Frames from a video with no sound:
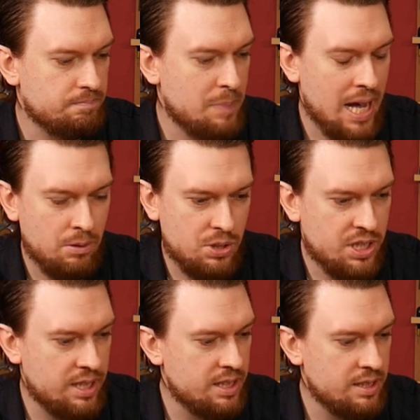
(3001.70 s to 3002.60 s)

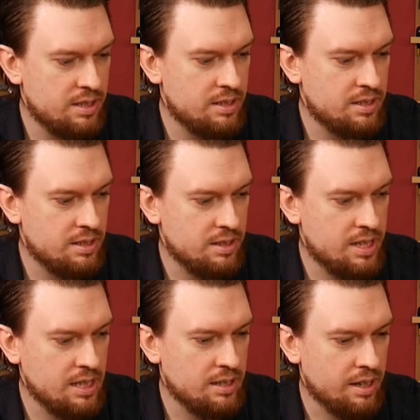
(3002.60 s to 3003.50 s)
pouches,
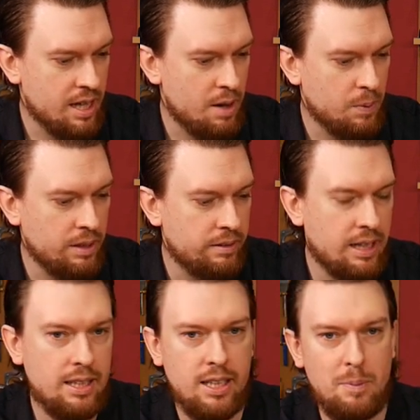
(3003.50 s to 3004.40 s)
things like that, where you
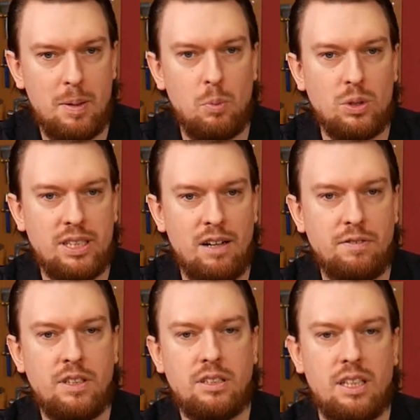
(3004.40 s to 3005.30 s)
need a little bit more
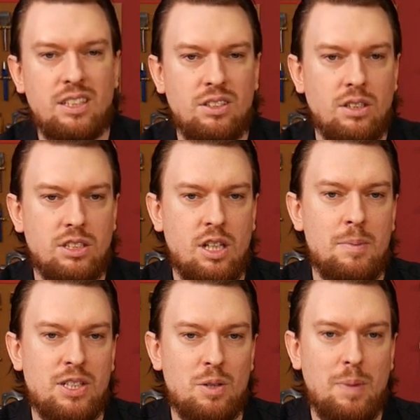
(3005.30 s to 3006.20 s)
toughness, and it's not so
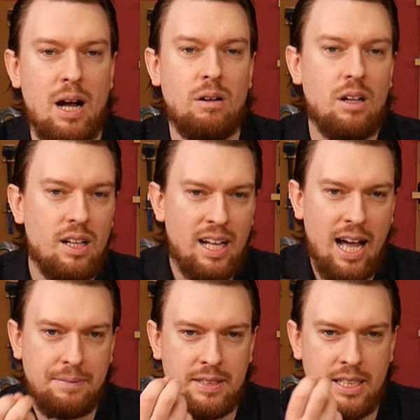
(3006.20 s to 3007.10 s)
much about
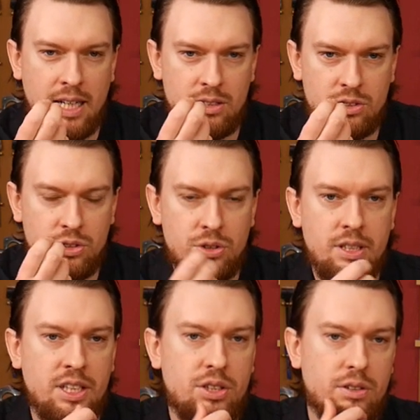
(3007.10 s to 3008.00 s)
having that
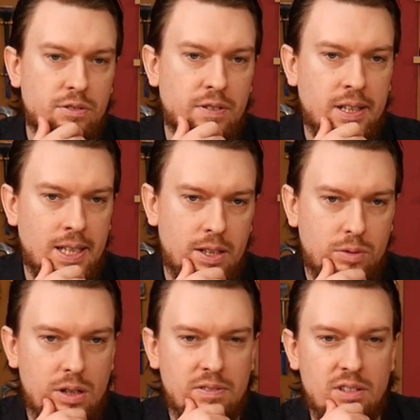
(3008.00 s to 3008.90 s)
traditional fine
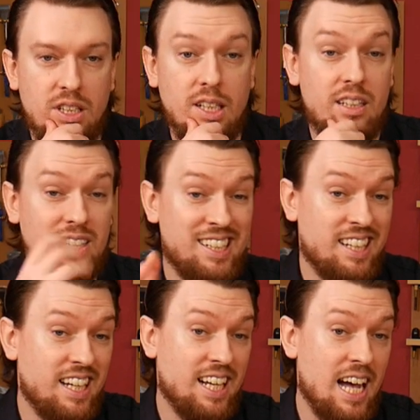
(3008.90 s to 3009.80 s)
leathercraft look, then
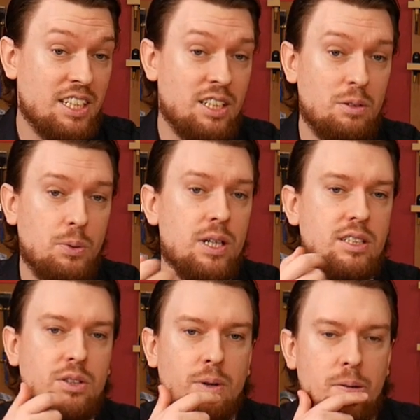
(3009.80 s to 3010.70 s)
it, it actually
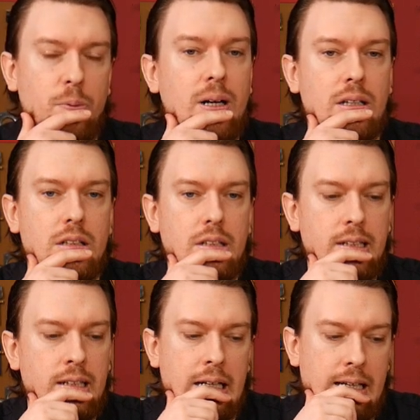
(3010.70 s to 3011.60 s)
works quite well
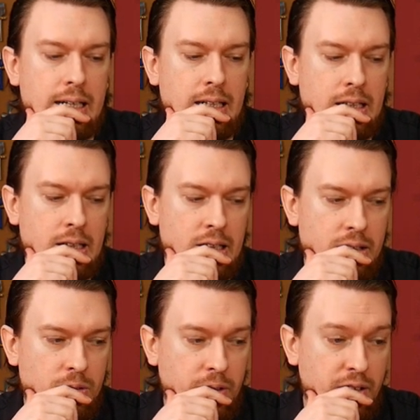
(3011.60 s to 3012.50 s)
uh,
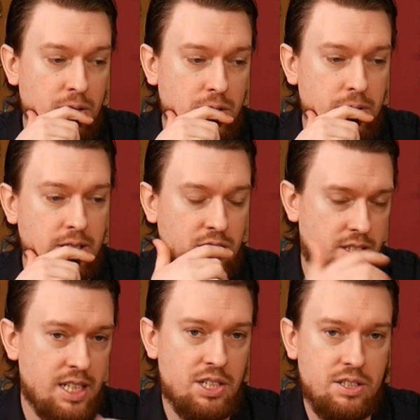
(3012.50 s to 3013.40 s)
or you're doing a
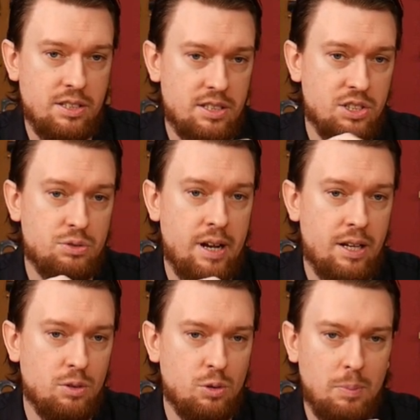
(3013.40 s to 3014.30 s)
stitch that's
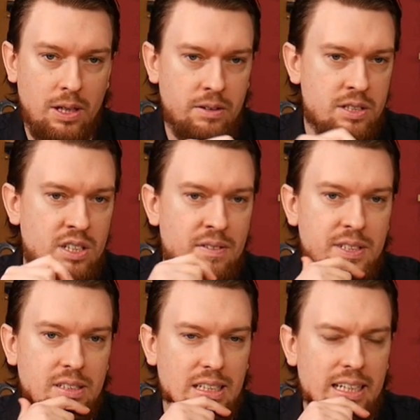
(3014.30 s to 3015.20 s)
straight or below the
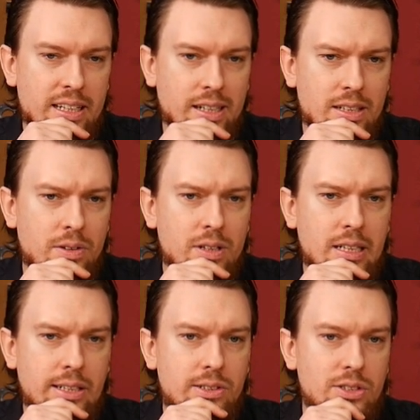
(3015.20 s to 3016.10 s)
surface of the leather, I don't
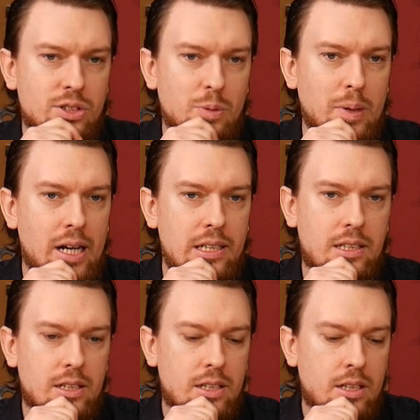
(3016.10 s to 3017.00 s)
think it looks too bad.